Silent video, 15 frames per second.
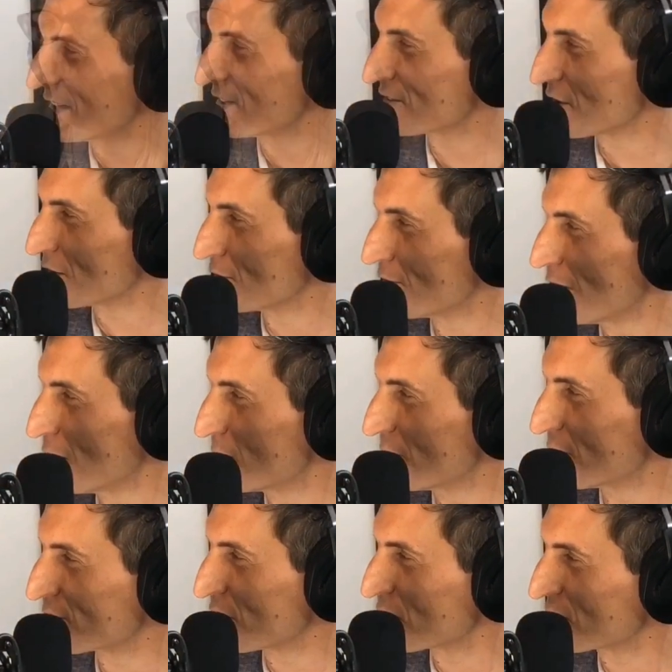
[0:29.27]
He's our
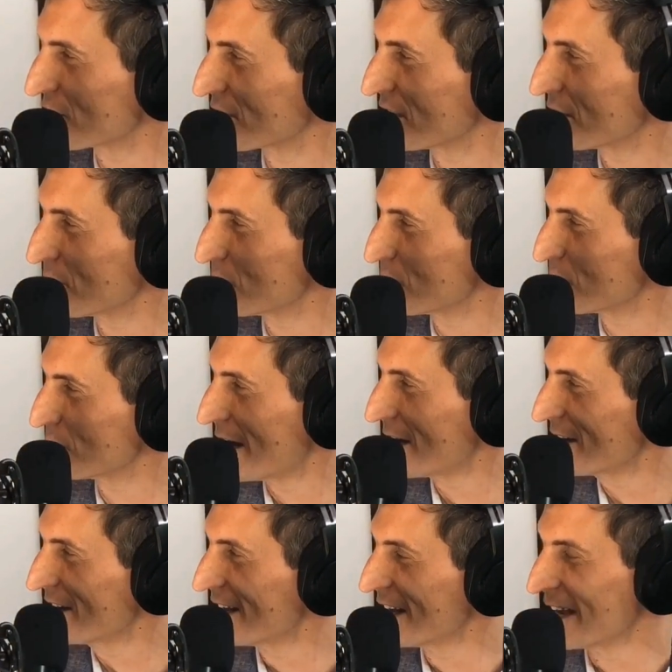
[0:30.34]
development associate at
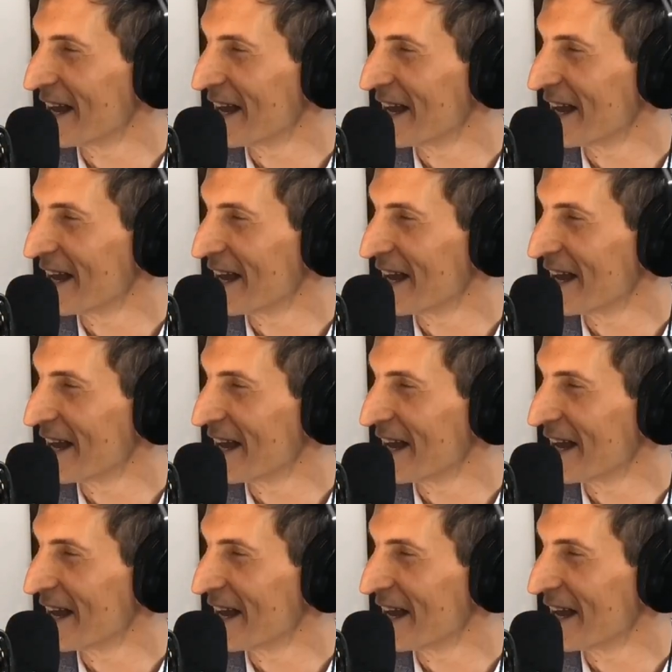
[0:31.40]
EPI.